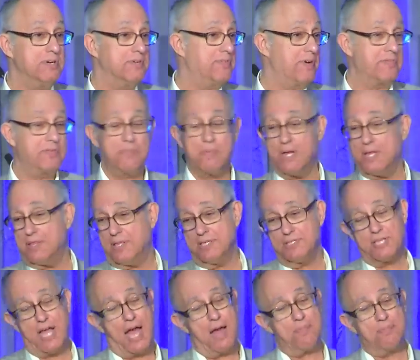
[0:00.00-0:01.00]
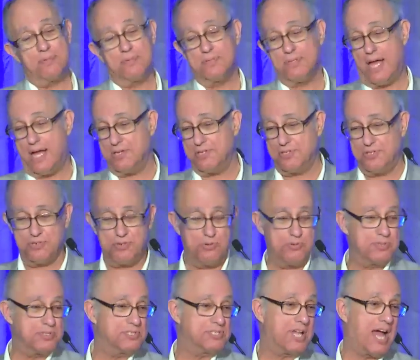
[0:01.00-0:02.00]
If everybody thinks Apple has the
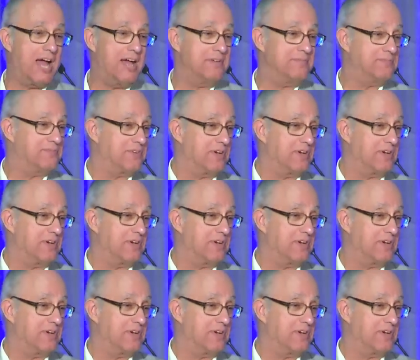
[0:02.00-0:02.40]
coolest, I've,